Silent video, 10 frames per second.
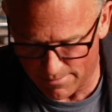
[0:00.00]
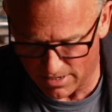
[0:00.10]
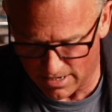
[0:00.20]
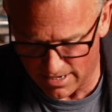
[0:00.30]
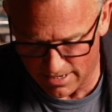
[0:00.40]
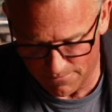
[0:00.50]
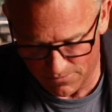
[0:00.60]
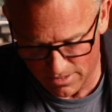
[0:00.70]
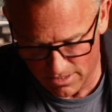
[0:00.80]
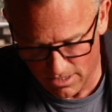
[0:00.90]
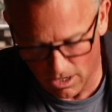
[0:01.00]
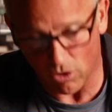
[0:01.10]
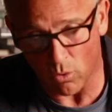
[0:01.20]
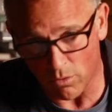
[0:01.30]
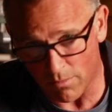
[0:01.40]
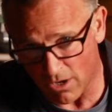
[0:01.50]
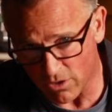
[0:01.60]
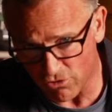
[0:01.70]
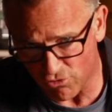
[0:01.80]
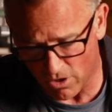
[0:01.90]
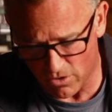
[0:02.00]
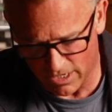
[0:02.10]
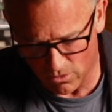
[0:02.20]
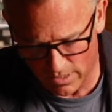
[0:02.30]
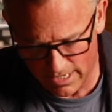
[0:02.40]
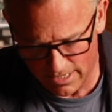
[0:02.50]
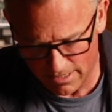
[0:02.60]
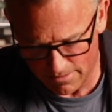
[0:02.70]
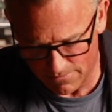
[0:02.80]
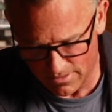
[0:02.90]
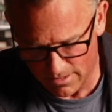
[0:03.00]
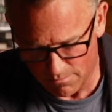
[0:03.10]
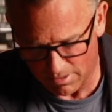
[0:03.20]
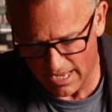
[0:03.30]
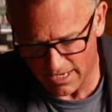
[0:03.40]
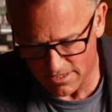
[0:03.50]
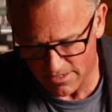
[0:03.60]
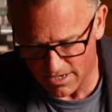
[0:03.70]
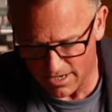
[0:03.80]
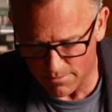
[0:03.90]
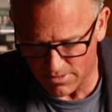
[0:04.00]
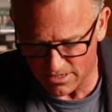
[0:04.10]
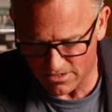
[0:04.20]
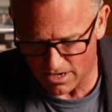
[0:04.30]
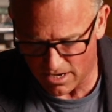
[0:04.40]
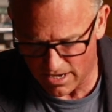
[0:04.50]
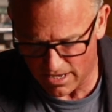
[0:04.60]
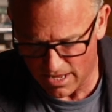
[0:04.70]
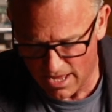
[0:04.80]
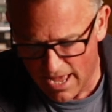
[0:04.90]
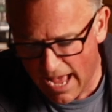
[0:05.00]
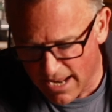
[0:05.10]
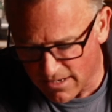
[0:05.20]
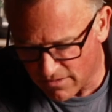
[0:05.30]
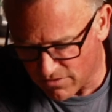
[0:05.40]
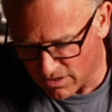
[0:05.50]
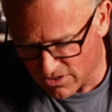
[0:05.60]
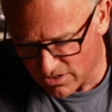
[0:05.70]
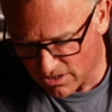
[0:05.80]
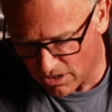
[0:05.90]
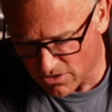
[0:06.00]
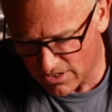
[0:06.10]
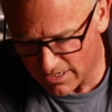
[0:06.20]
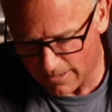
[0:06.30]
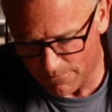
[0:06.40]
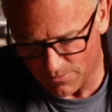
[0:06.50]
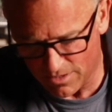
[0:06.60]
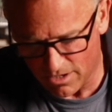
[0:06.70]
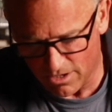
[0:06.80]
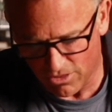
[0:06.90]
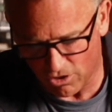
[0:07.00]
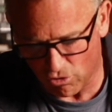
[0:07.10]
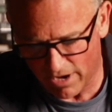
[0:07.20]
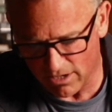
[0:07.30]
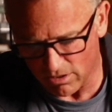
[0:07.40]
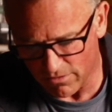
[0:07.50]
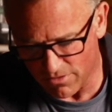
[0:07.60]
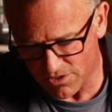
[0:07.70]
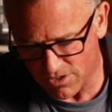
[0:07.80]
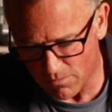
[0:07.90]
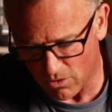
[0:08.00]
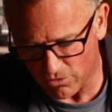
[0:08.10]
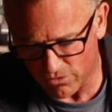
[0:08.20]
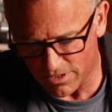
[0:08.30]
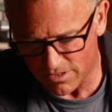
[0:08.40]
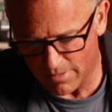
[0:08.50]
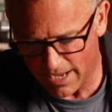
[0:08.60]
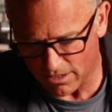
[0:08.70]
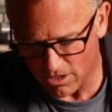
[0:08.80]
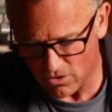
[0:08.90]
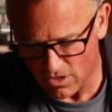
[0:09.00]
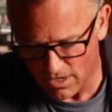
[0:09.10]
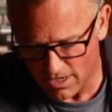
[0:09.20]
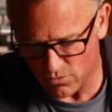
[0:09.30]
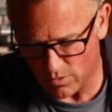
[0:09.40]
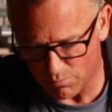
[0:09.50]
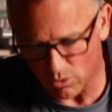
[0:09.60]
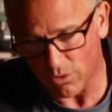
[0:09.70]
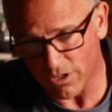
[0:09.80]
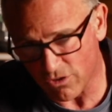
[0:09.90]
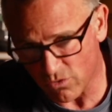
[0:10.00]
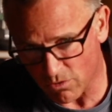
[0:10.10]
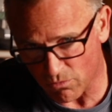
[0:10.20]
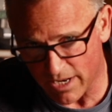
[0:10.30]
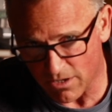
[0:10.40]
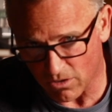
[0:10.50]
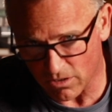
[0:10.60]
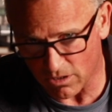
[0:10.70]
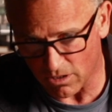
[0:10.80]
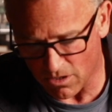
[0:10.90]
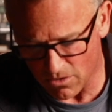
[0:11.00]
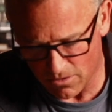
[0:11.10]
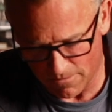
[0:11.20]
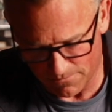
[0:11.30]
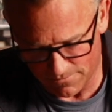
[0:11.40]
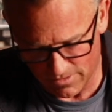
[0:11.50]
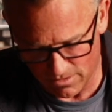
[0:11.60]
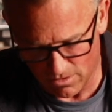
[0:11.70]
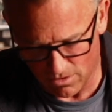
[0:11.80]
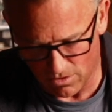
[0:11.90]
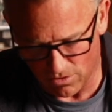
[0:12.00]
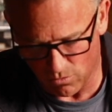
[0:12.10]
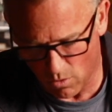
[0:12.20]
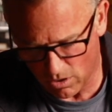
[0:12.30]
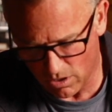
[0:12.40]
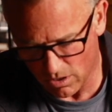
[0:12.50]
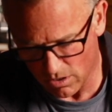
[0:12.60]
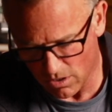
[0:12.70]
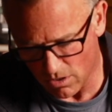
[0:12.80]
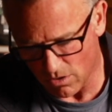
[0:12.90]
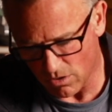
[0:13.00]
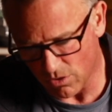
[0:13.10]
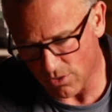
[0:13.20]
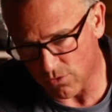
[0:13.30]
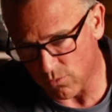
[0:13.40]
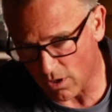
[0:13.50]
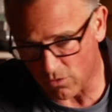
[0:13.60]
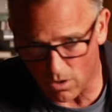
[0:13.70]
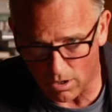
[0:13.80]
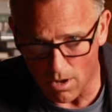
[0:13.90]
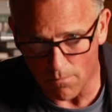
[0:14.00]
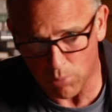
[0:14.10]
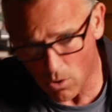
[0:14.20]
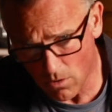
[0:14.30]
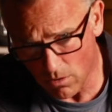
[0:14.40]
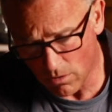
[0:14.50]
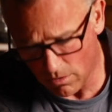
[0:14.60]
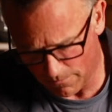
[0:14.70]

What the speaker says: up high, a lawnmower droning away, planes in an empty sky, and, if you listened closely, the crackle of the smouldering tobacco as we pulled it to a red-hot glow. Thwock, thwock, thwock, pong!